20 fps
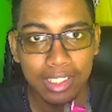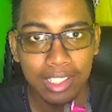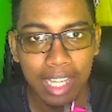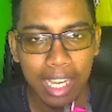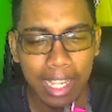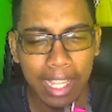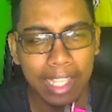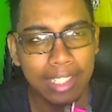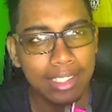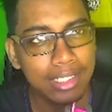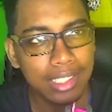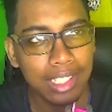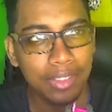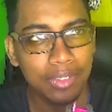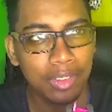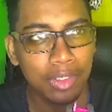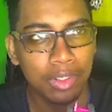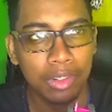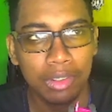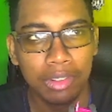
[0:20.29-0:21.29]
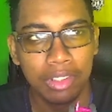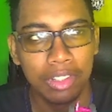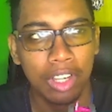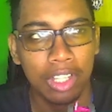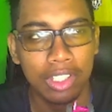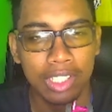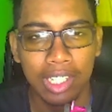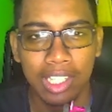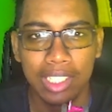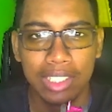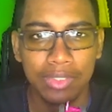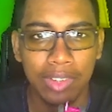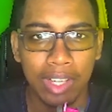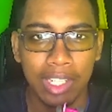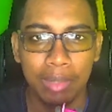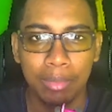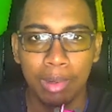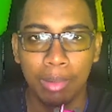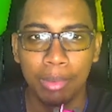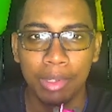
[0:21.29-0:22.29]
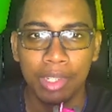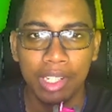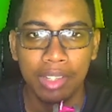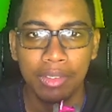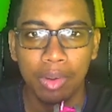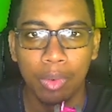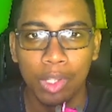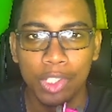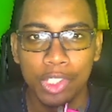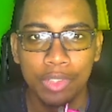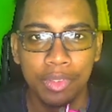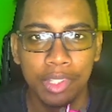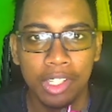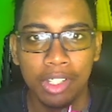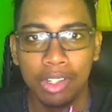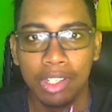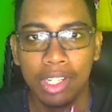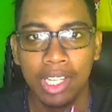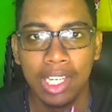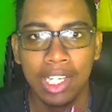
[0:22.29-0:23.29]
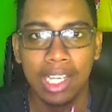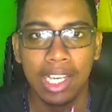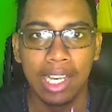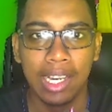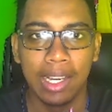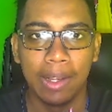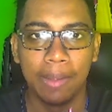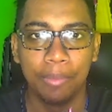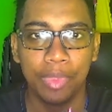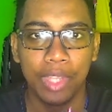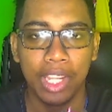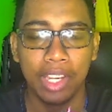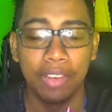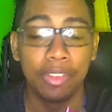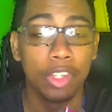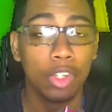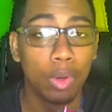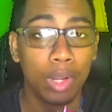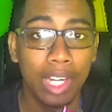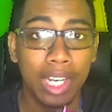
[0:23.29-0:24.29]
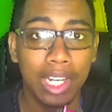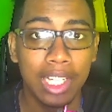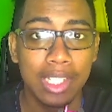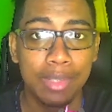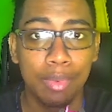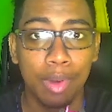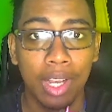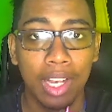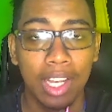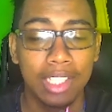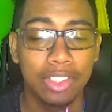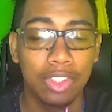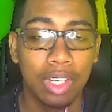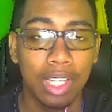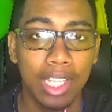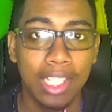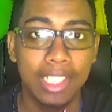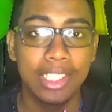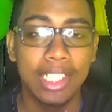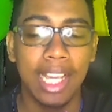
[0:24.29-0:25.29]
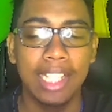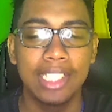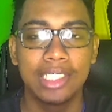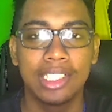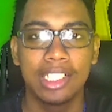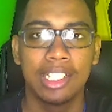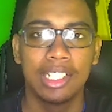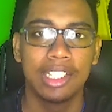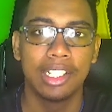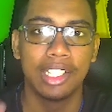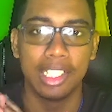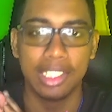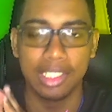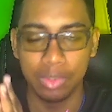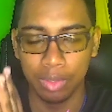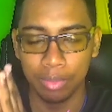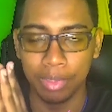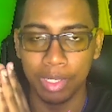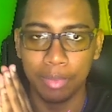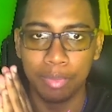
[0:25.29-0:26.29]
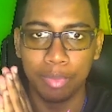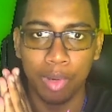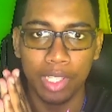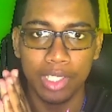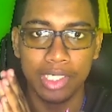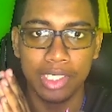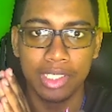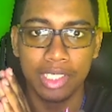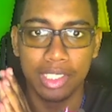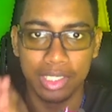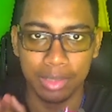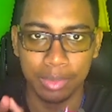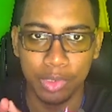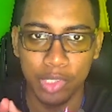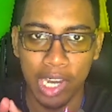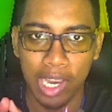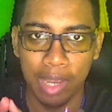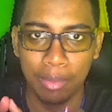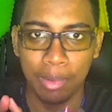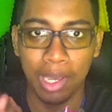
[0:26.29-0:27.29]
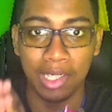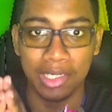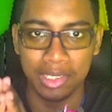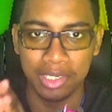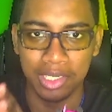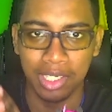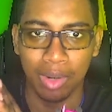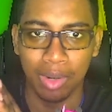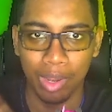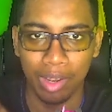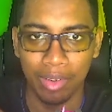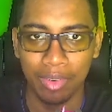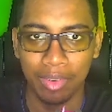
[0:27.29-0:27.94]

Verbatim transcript: I guess if you're not a Leaks fan, you probably didn't even watch the video. Um, and if you don't want any spoilers or leaks, guys, this would be the point to subscribe and turn away.